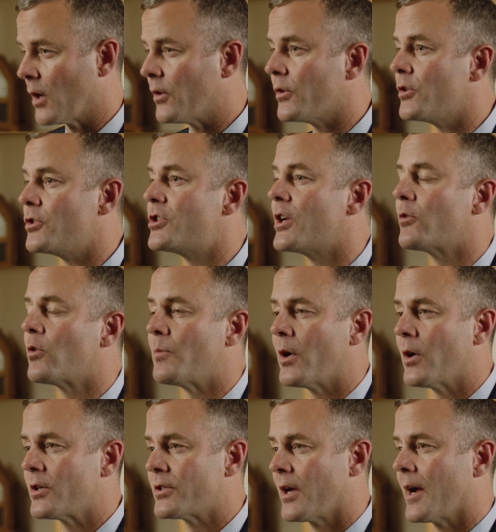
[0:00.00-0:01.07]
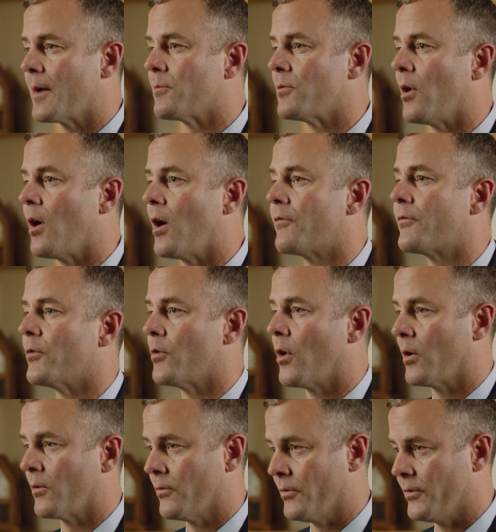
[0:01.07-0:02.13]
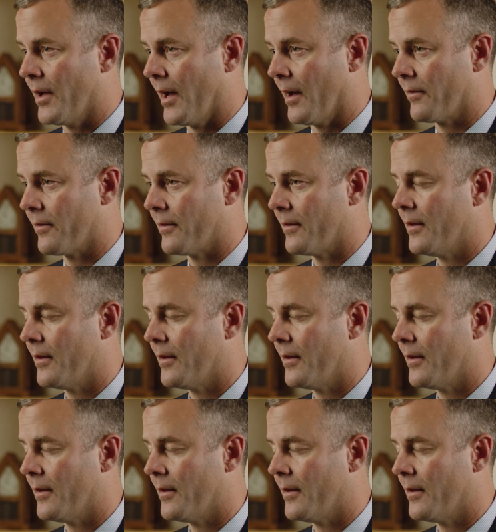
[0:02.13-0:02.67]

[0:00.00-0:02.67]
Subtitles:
under General Maritime law for wrongful death.